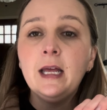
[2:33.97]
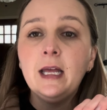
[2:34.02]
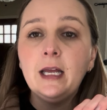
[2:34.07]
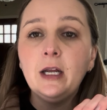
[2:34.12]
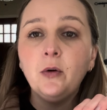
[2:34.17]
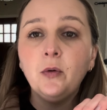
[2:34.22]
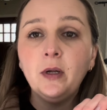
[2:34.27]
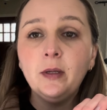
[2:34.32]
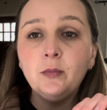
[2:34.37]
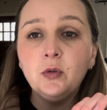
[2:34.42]

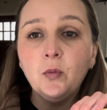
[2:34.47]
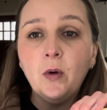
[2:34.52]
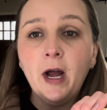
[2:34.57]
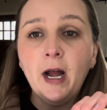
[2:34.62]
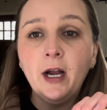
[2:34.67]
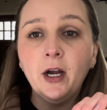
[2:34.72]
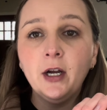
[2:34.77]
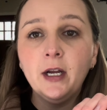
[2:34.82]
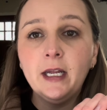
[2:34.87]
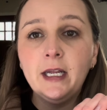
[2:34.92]
crimped
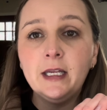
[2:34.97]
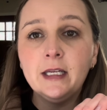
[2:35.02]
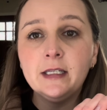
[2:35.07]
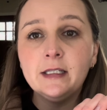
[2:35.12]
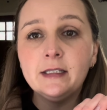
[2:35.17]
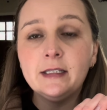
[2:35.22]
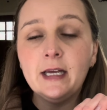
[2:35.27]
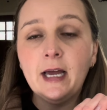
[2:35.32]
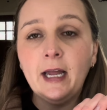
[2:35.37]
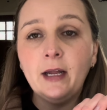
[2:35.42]
wire
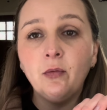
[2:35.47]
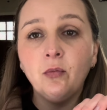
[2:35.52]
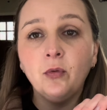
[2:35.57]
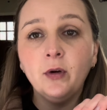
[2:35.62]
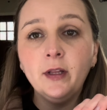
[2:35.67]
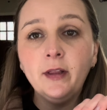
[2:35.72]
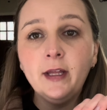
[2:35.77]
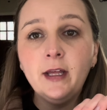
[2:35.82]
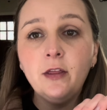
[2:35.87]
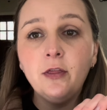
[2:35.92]
is a
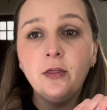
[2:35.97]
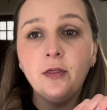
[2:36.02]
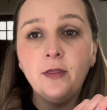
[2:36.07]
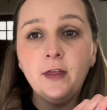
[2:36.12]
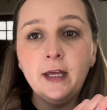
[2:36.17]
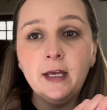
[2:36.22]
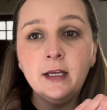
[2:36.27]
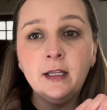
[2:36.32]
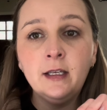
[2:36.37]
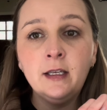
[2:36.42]
really
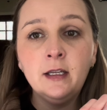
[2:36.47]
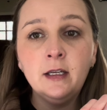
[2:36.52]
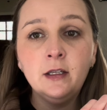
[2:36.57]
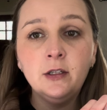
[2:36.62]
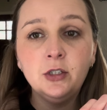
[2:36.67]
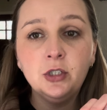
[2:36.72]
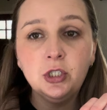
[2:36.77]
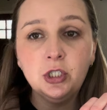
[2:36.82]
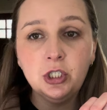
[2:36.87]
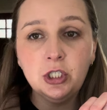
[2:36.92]
thin
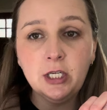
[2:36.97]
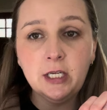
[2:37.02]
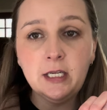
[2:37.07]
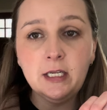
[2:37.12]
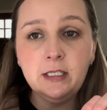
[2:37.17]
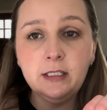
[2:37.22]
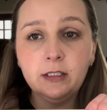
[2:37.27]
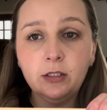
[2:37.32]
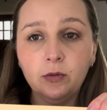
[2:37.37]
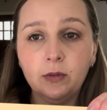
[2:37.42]

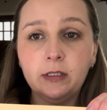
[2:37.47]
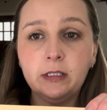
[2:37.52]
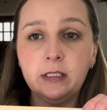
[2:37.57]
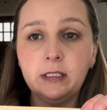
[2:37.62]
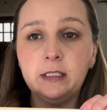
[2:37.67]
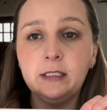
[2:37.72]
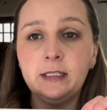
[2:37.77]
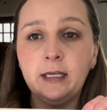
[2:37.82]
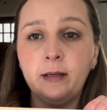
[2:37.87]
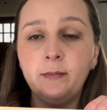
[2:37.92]
sheet, so it's
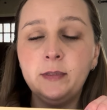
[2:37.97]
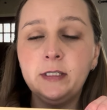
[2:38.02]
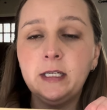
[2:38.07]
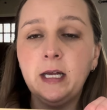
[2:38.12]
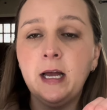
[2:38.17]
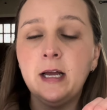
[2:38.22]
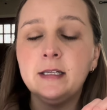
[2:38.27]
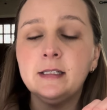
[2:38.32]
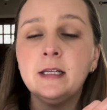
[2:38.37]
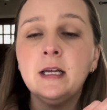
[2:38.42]
the same
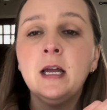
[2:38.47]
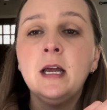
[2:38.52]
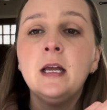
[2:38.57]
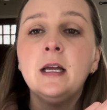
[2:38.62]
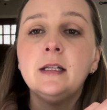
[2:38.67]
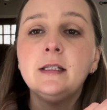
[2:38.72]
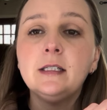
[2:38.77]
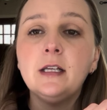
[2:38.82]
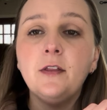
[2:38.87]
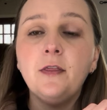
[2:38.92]
size.
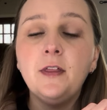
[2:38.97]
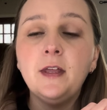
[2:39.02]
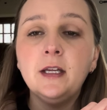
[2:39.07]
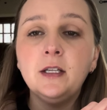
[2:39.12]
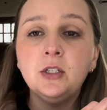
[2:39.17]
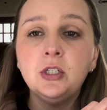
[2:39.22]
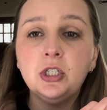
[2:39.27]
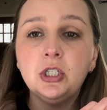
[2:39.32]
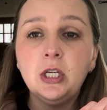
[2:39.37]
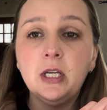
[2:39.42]
It's a
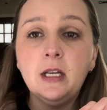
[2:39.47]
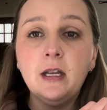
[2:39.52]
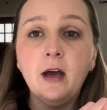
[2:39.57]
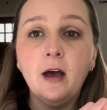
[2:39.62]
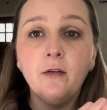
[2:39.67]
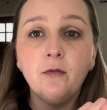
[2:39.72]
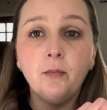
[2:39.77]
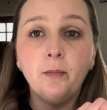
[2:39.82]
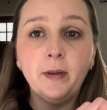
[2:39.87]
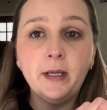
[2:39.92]
thin sheet
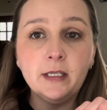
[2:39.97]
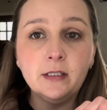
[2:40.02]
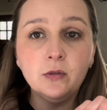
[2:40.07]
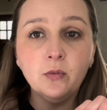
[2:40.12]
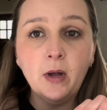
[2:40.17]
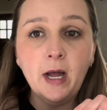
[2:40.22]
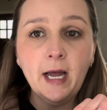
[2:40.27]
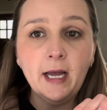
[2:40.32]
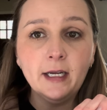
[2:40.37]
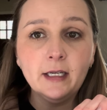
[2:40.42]
of
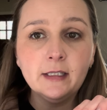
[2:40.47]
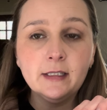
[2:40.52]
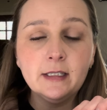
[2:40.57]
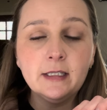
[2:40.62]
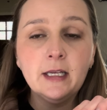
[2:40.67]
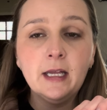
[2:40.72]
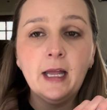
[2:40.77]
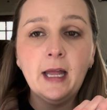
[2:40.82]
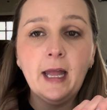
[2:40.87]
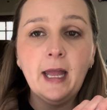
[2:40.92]

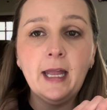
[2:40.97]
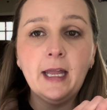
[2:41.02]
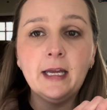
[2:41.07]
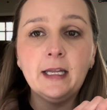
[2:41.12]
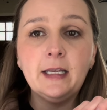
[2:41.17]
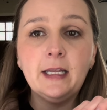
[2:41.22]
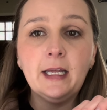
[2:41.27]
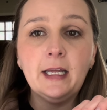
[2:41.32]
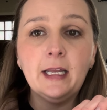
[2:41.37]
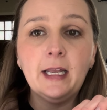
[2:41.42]
beeswax,
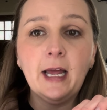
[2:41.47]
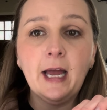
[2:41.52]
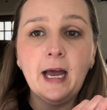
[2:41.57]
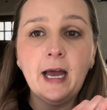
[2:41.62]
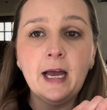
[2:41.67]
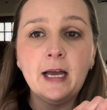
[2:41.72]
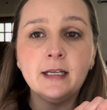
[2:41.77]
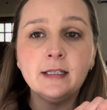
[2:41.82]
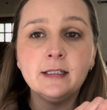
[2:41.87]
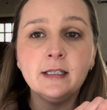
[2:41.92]
and it
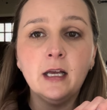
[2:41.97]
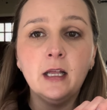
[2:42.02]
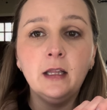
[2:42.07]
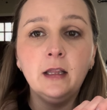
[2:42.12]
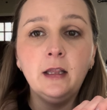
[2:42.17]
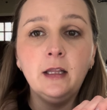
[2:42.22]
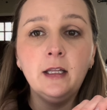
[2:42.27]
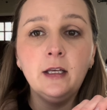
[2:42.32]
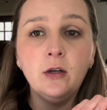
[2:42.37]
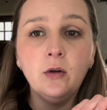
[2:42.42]
has
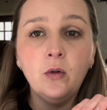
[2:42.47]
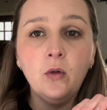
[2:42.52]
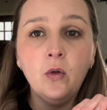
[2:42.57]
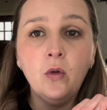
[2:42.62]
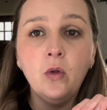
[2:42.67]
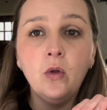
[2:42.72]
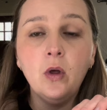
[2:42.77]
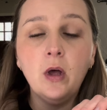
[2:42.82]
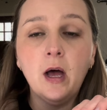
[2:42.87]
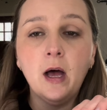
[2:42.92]

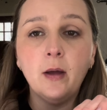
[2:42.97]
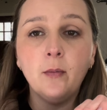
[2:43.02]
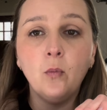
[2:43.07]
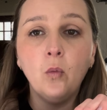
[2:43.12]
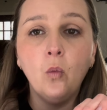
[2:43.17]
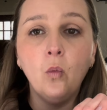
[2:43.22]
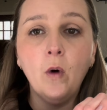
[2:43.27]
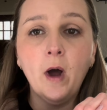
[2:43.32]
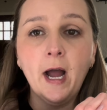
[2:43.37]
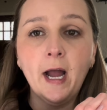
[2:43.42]
little
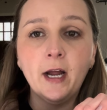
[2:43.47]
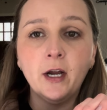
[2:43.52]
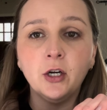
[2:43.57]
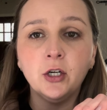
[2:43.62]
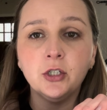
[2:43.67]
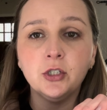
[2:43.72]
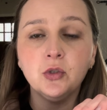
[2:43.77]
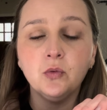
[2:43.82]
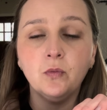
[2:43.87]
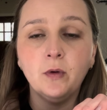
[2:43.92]

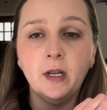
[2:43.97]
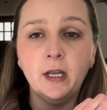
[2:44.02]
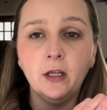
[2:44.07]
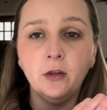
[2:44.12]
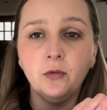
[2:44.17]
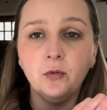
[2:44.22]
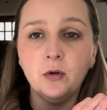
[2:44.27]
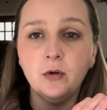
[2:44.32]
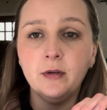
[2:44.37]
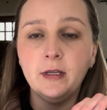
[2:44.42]
wires
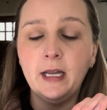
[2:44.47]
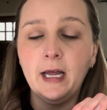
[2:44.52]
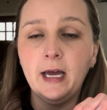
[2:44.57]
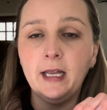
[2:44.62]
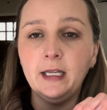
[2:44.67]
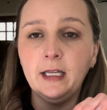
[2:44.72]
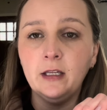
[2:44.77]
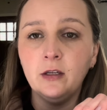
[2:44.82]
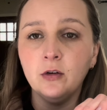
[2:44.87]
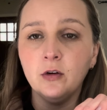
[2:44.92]
running through it
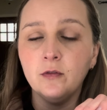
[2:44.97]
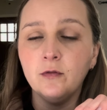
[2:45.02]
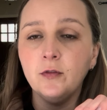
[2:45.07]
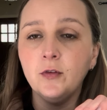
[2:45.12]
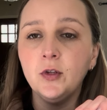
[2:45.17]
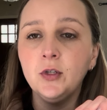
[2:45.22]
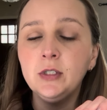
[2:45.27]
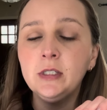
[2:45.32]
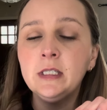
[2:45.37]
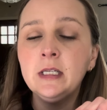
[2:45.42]
at
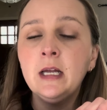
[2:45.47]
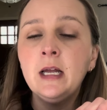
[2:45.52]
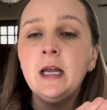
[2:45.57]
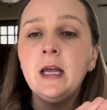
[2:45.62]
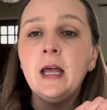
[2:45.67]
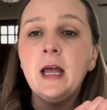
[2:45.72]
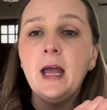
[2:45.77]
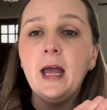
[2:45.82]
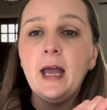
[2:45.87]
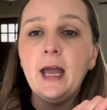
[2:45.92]
intervals,
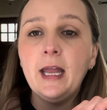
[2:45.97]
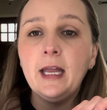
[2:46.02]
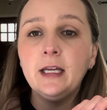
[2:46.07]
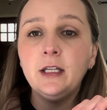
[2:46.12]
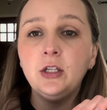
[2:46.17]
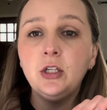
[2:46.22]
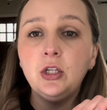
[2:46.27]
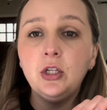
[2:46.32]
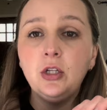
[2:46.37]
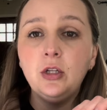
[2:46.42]

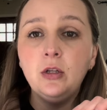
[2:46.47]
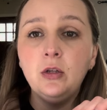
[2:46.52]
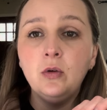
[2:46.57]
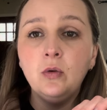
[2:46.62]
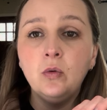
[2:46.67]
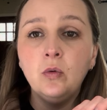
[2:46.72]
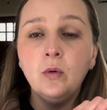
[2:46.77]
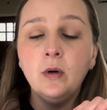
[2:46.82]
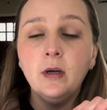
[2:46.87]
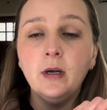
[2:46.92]
and
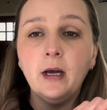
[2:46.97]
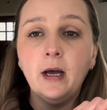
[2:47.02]
you